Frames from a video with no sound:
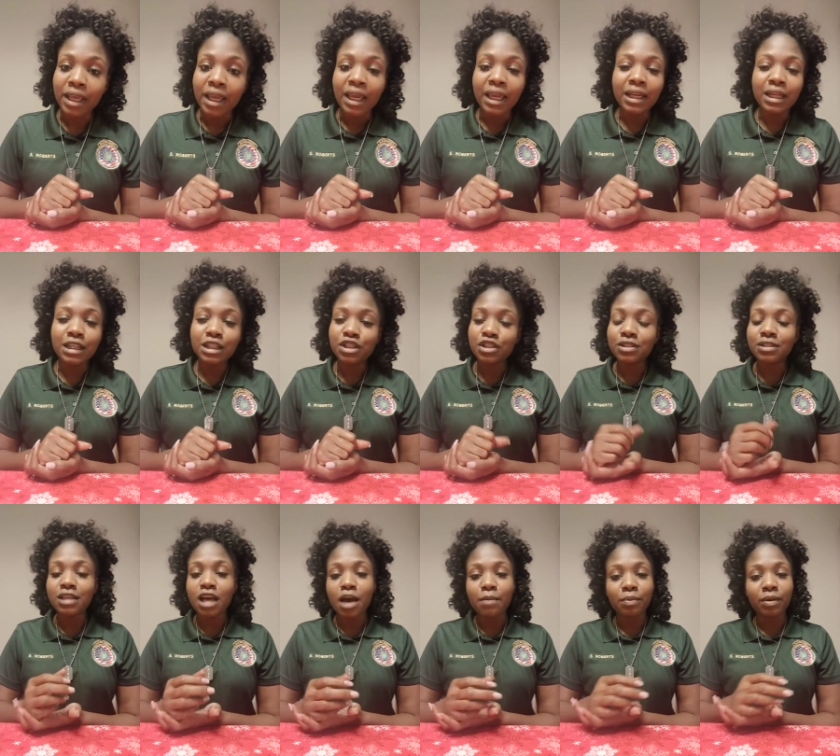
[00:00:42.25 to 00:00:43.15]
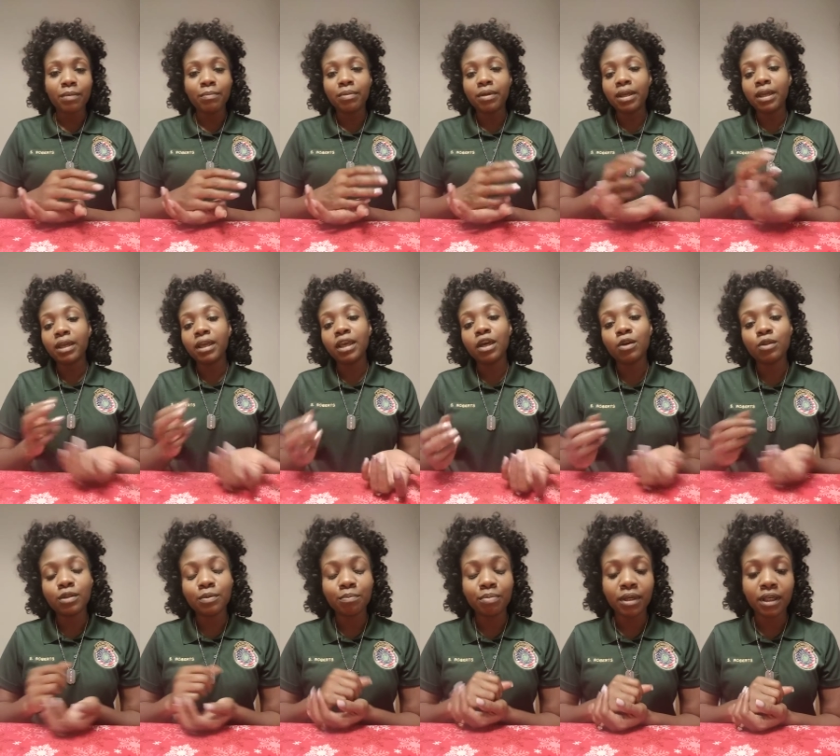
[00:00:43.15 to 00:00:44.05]
He didn't just stop at being a
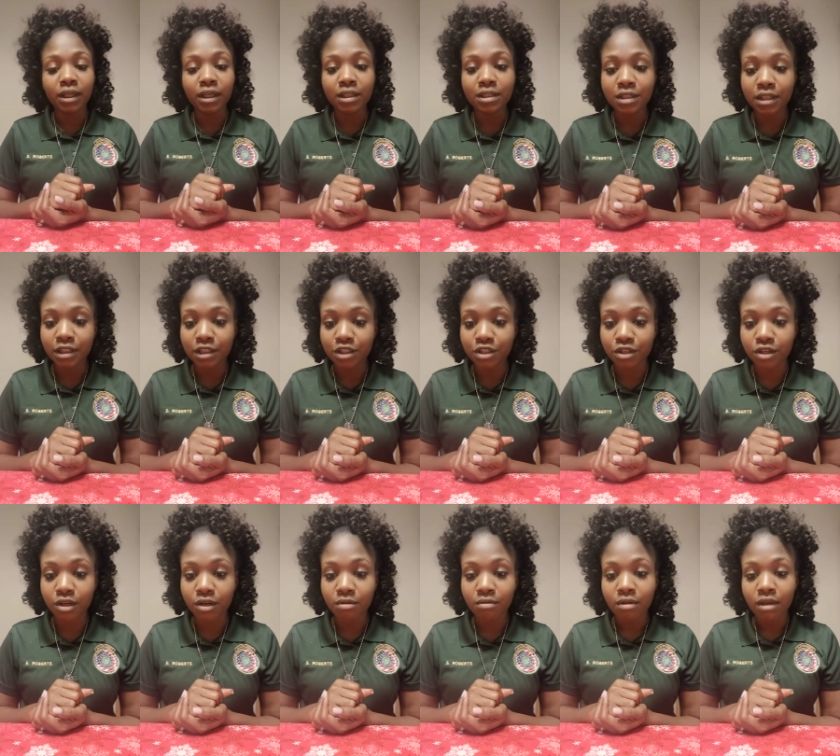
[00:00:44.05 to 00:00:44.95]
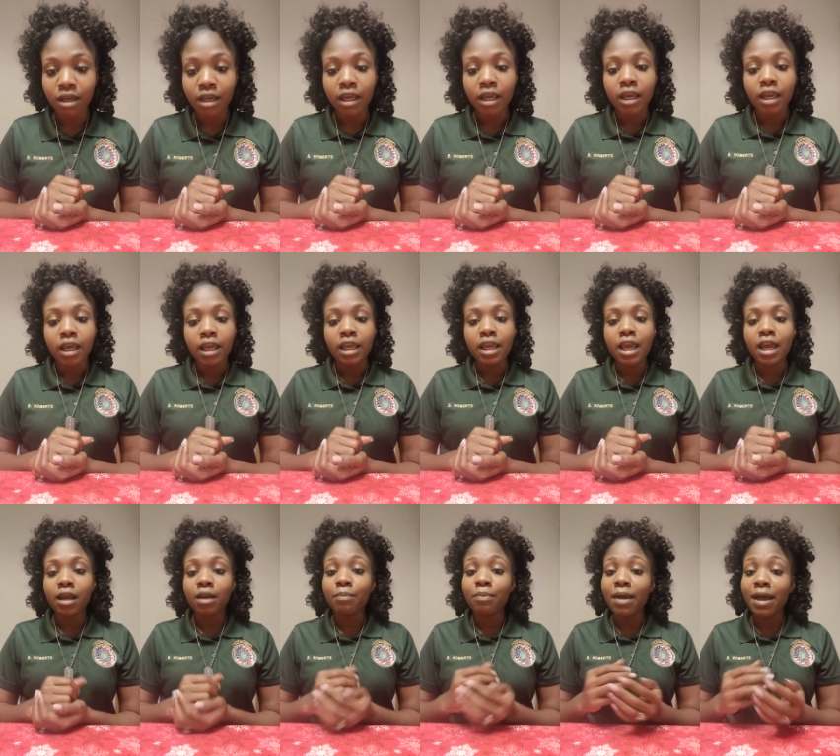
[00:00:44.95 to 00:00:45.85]
health and PE teacher. He
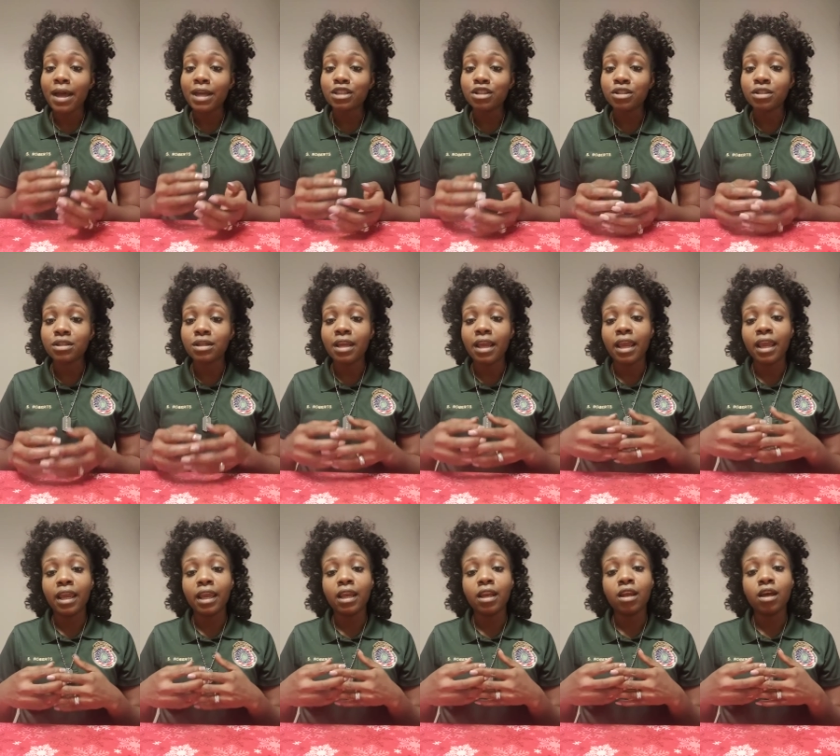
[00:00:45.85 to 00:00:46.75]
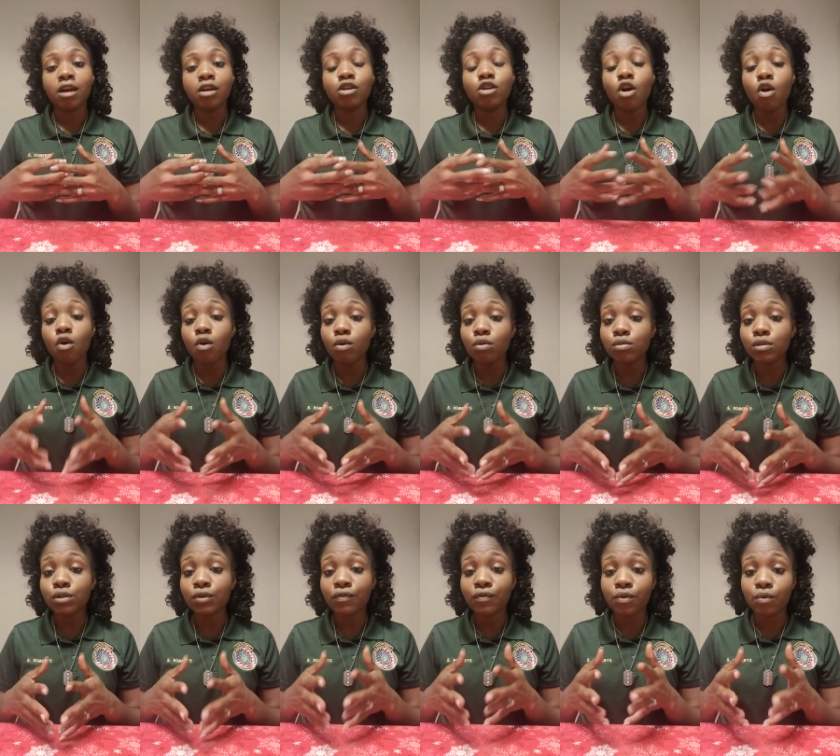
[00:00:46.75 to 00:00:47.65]
had a passion and
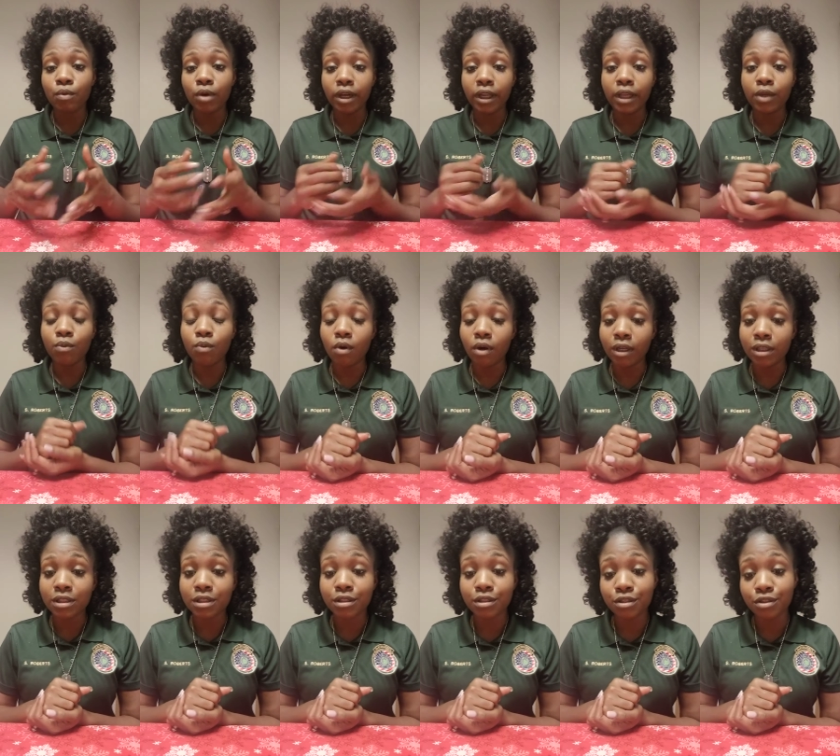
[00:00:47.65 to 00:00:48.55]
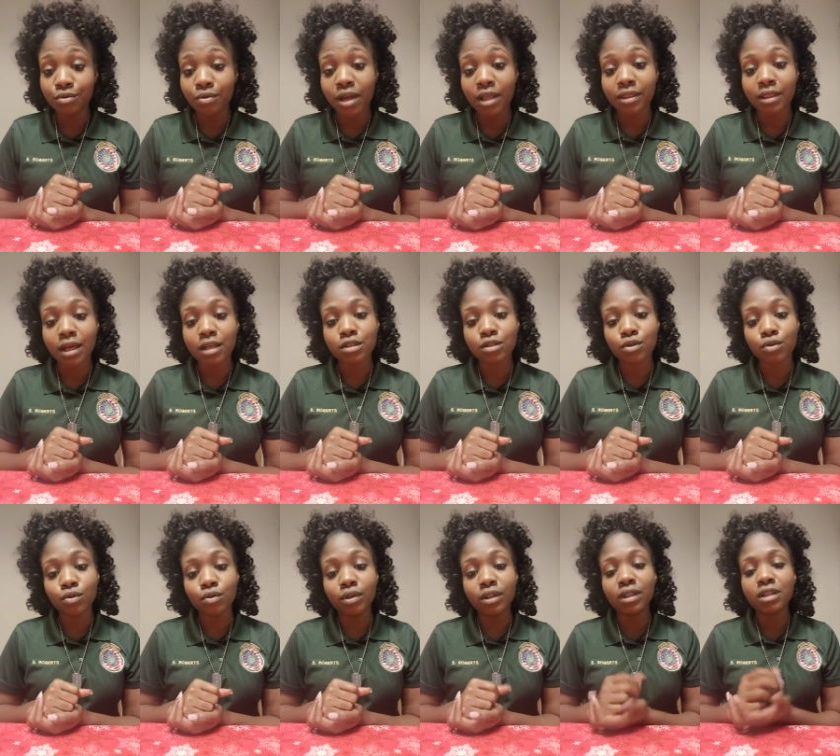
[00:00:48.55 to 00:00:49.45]
goals for what he wanted to do at that
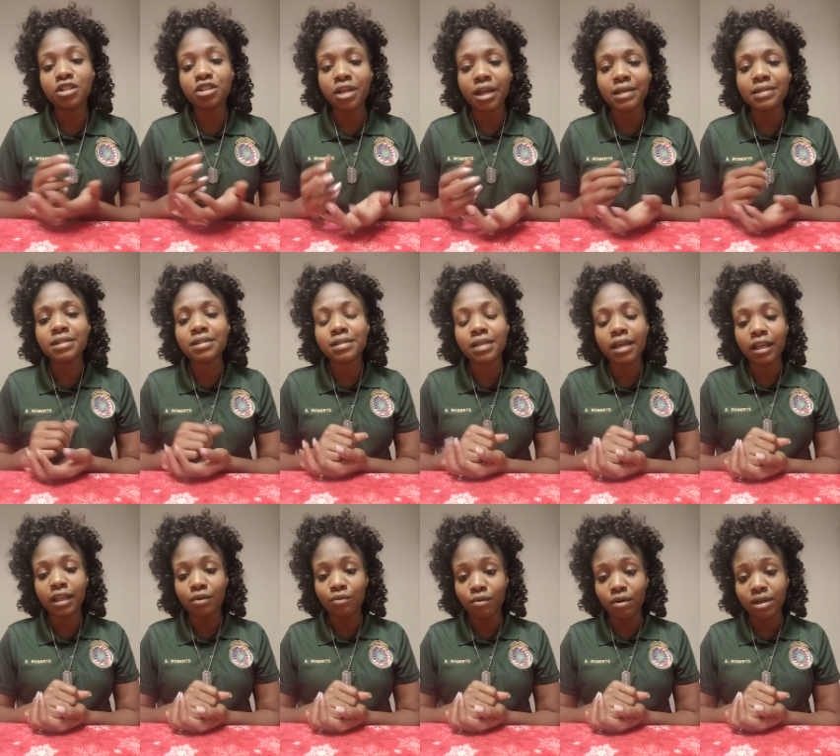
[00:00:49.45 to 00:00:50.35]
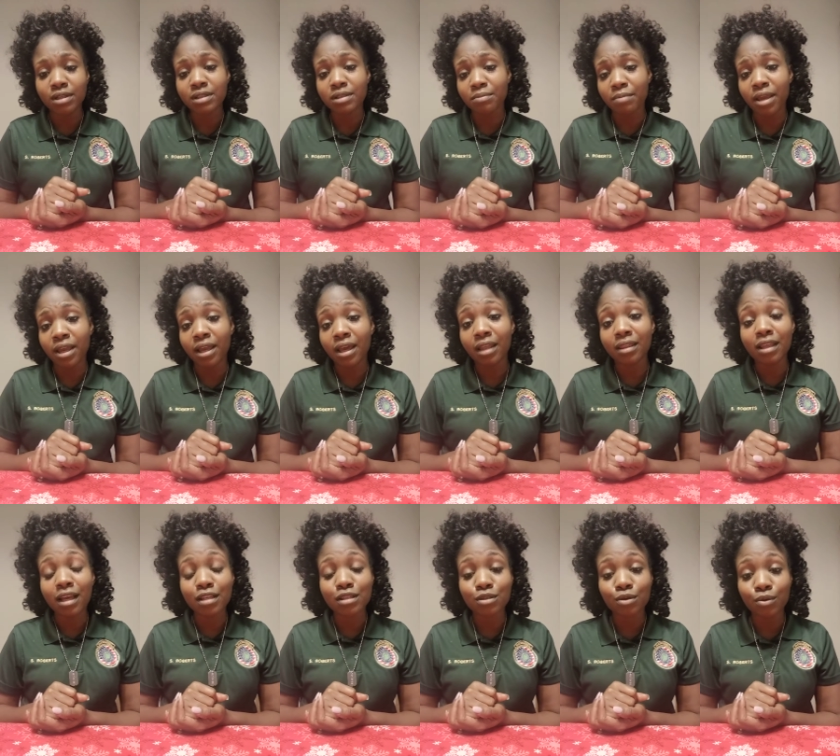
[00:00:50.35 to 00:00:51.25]
school and the changes that he wanted to make at
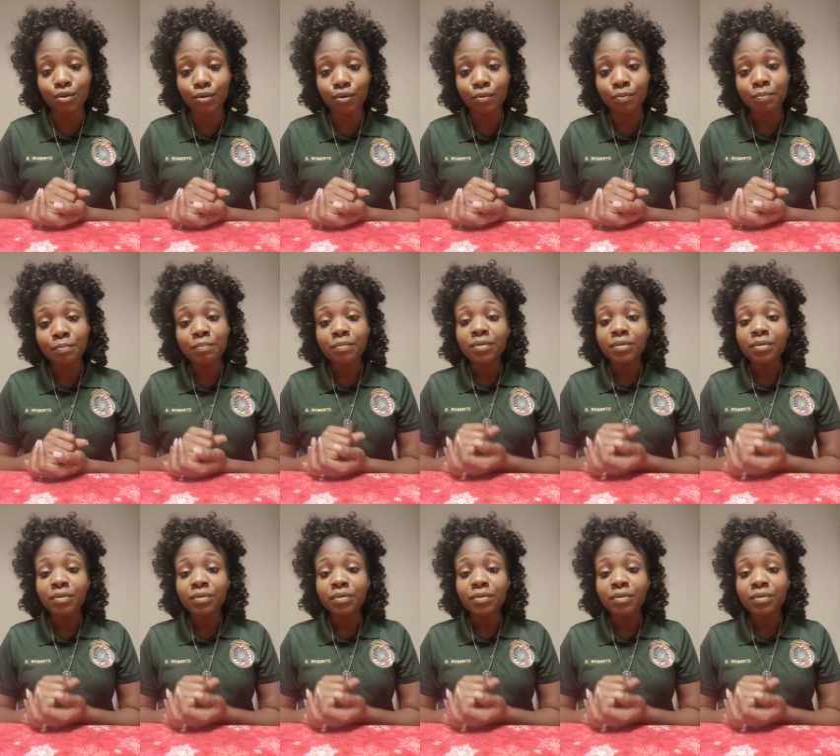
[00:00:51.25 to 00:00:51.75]
that school.